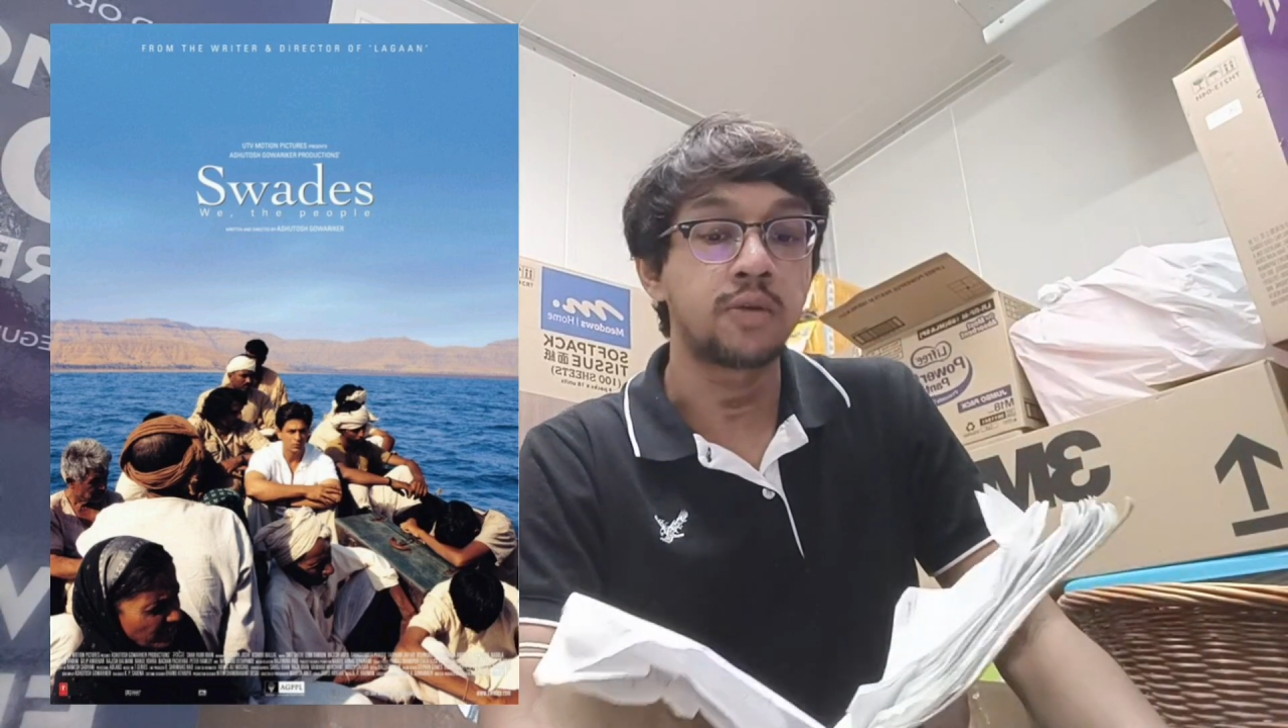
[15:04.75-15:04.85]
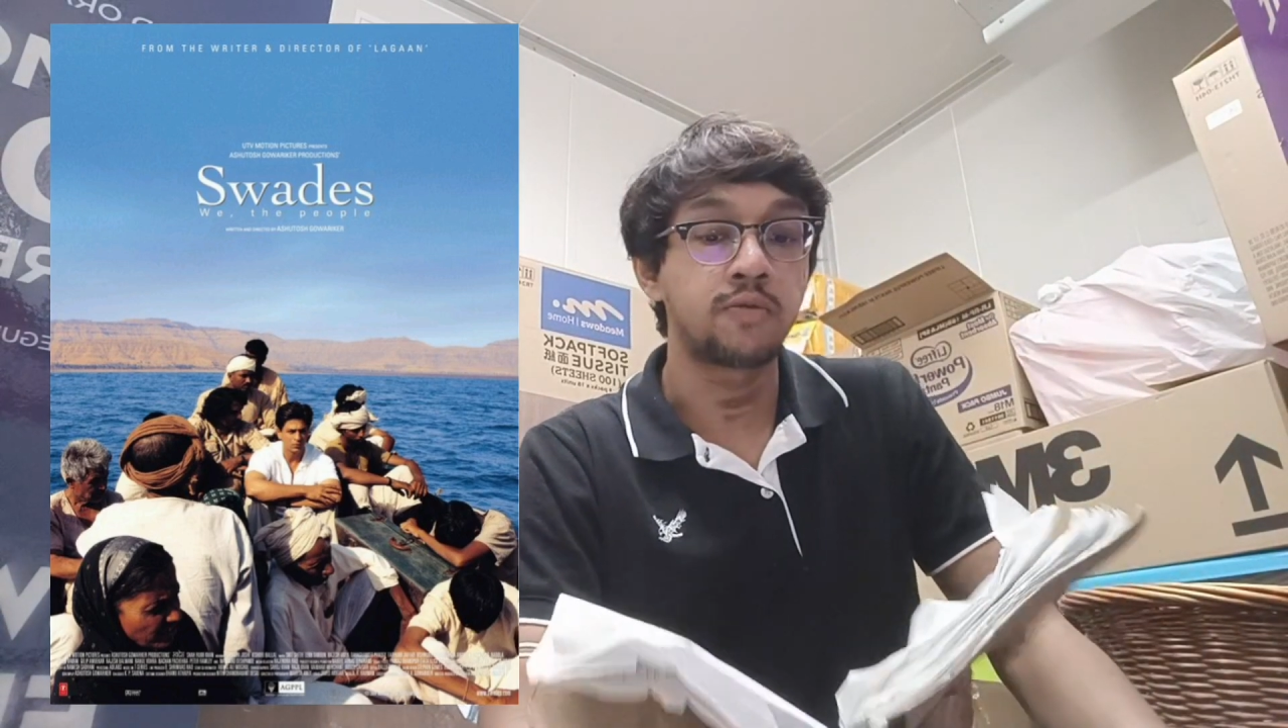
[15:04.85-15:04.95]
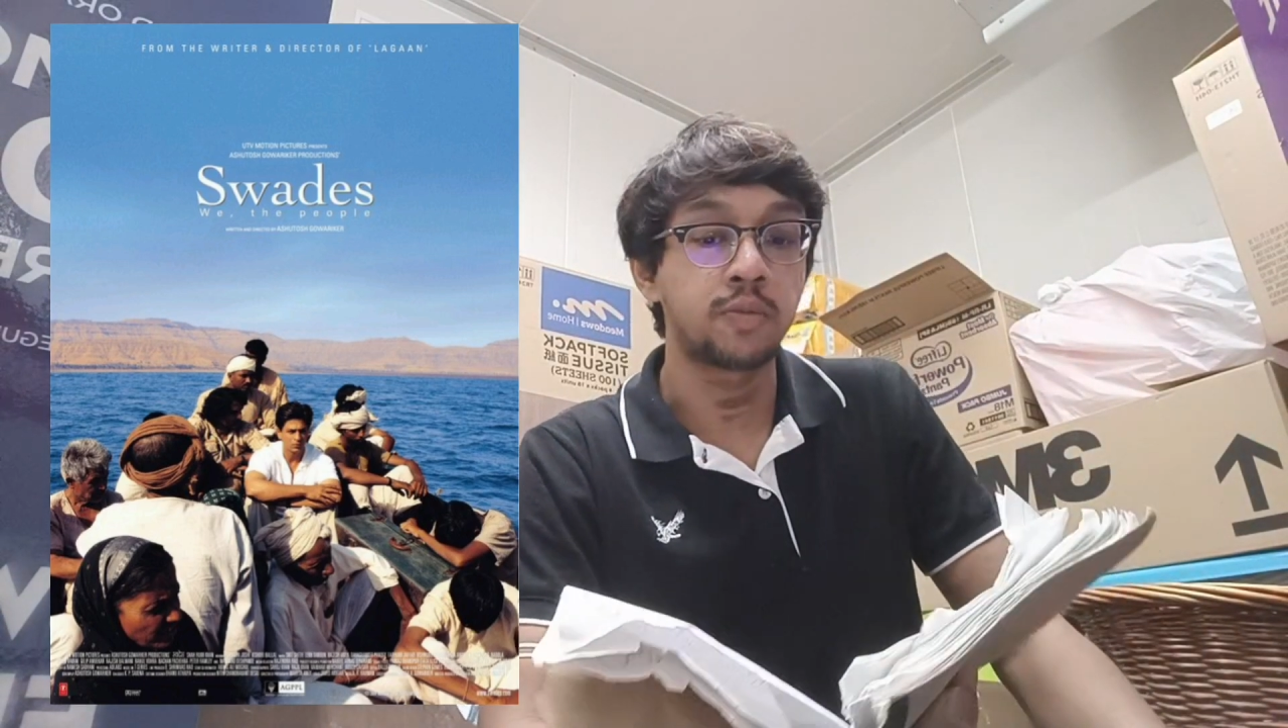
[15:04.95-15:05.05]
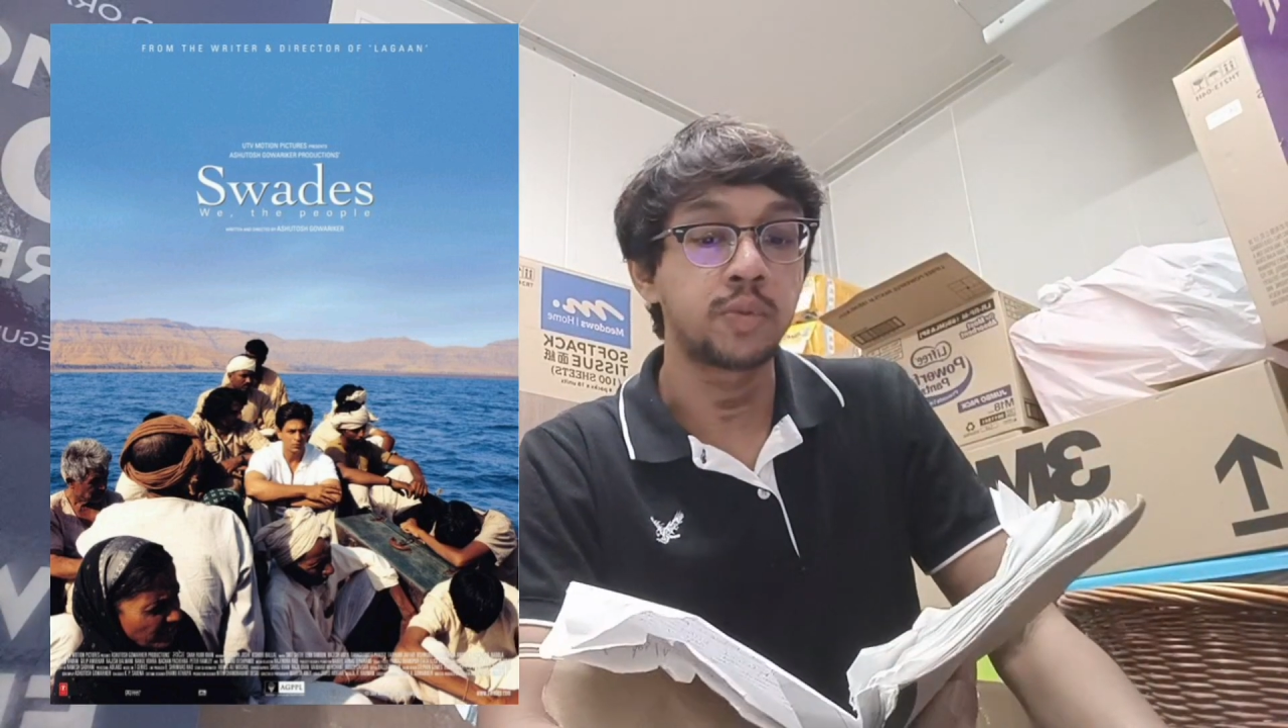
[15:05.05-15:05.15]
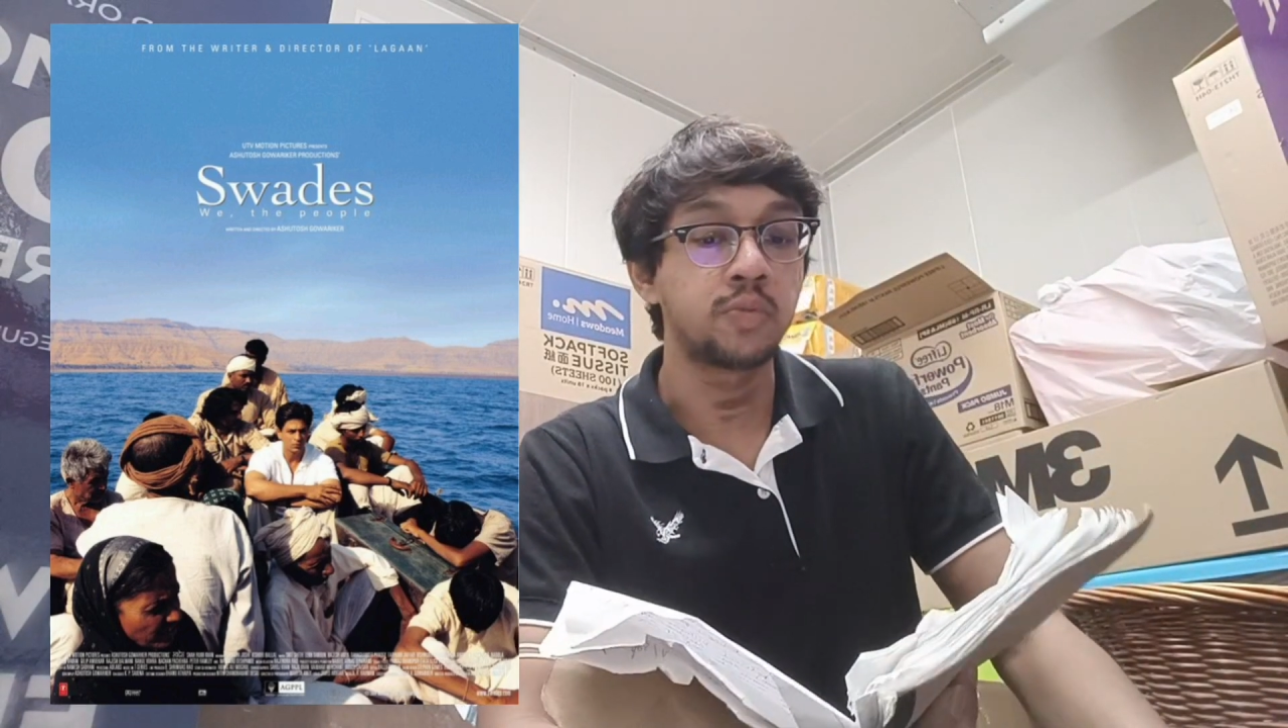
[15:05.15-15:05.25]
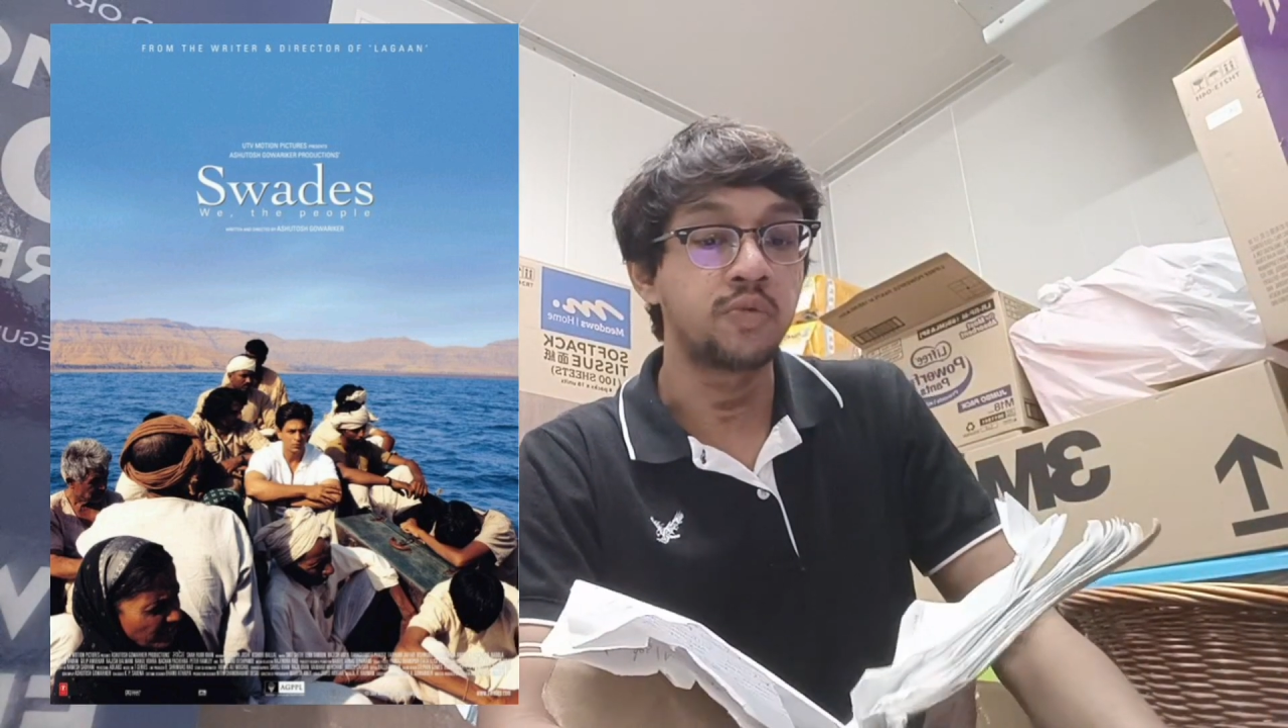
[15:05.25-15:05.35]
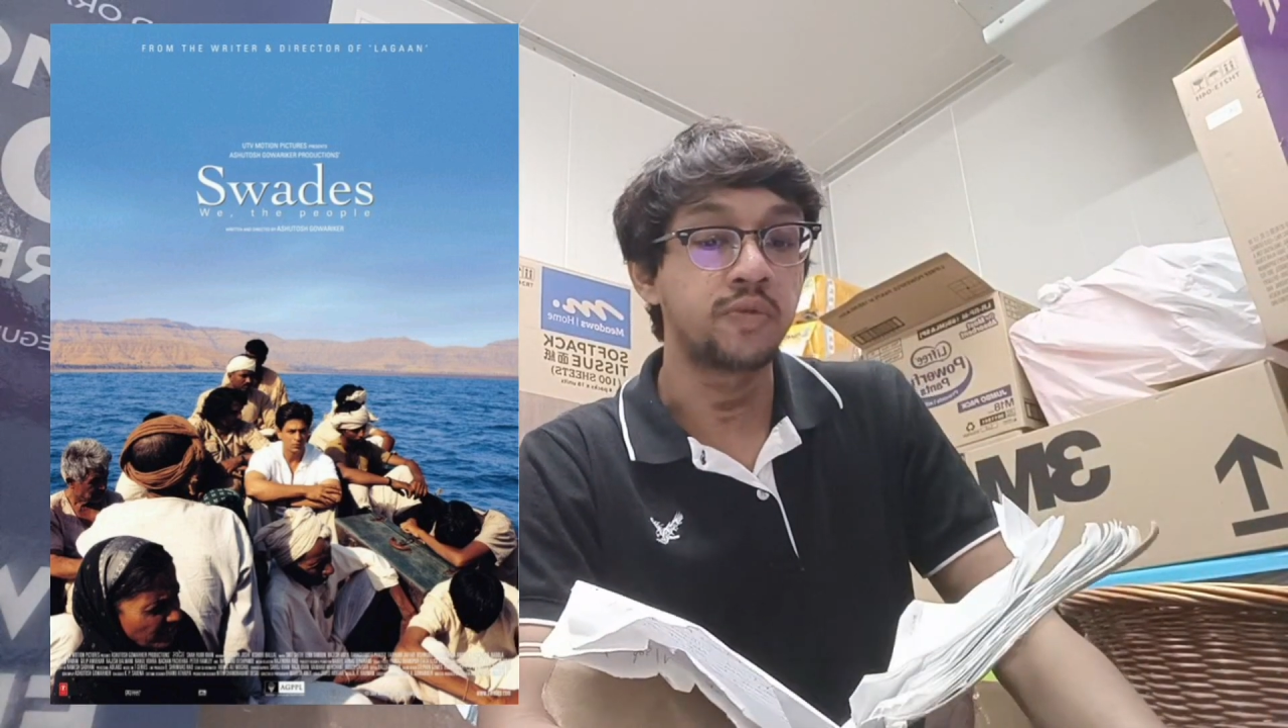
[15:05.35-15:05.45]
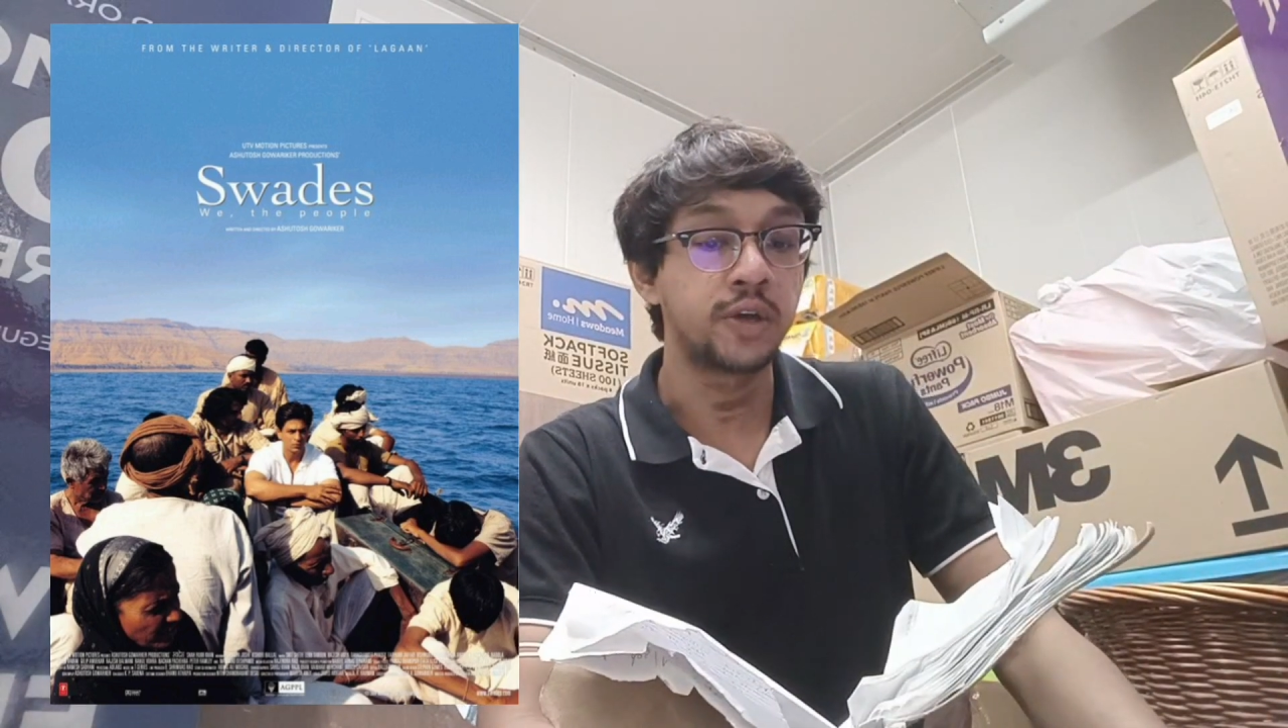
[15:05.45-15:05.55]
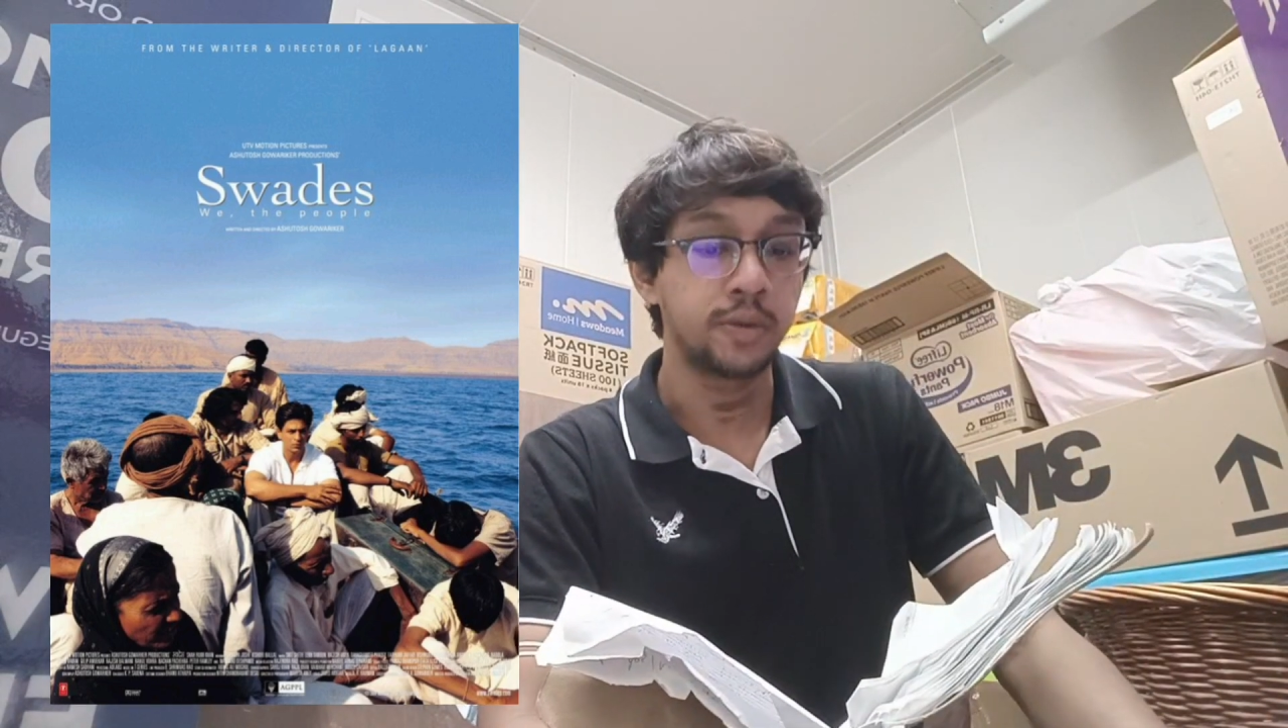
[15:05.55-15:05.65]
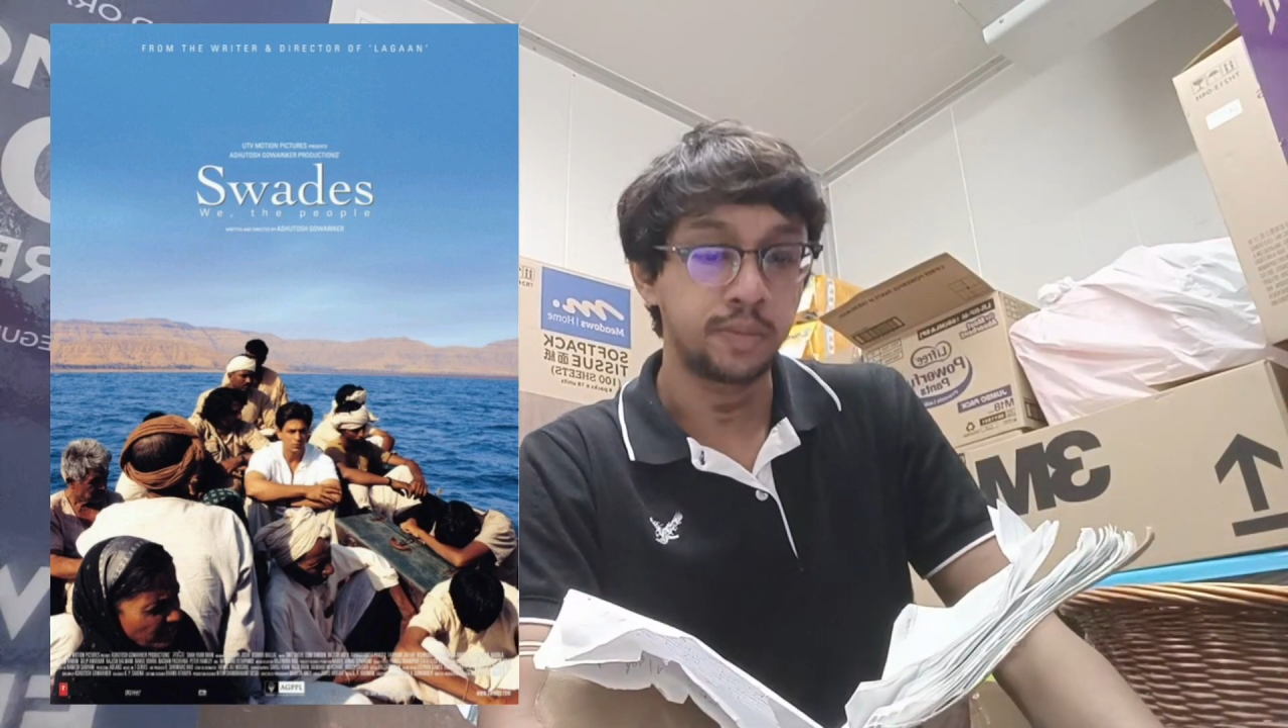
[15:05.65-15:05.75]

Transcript: from the movie.